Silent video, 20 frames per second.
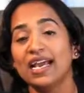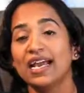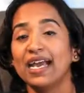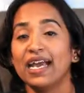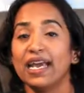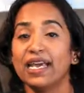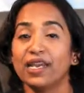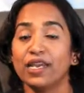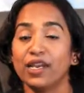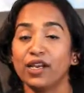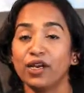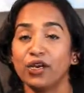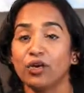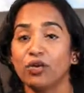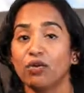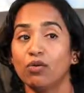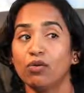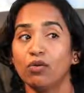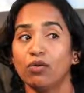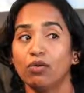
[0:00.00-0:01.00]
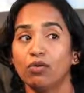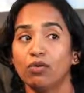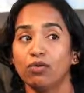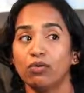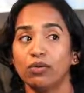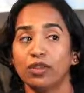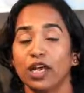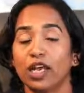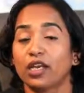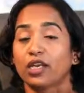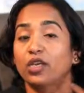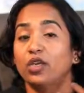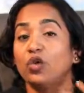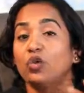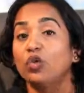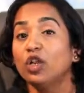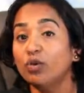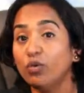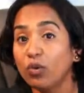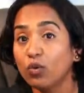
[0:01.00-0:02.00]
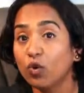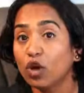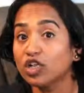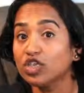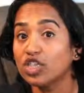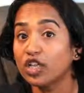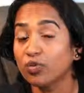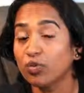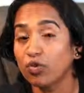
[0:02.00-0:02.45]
and I know that you will be watching